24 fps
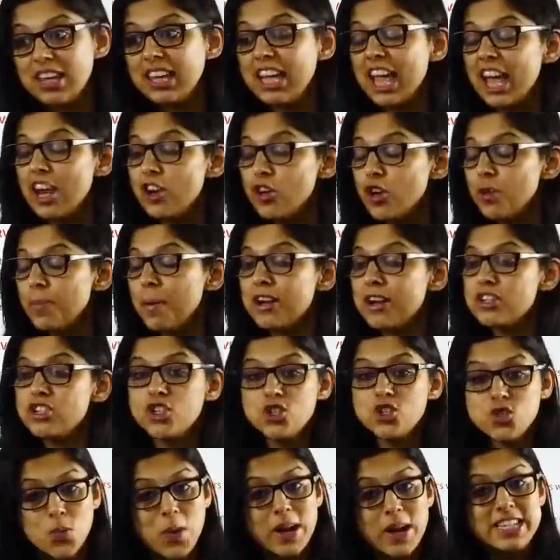Can you
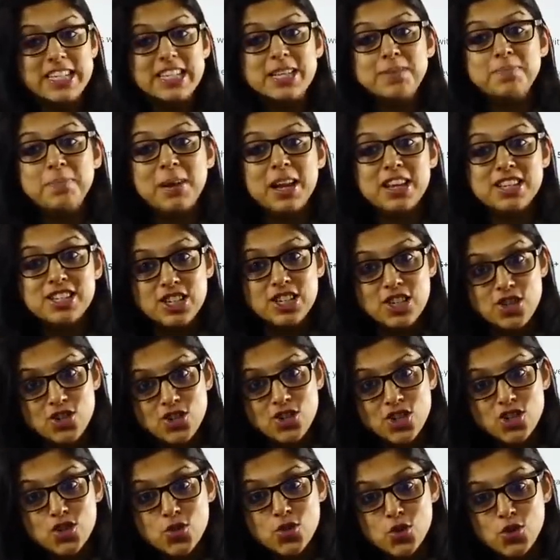imagine 20 plus
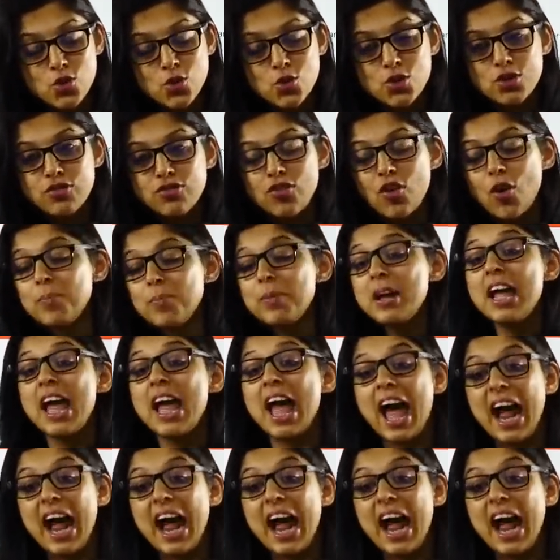teachers to choose from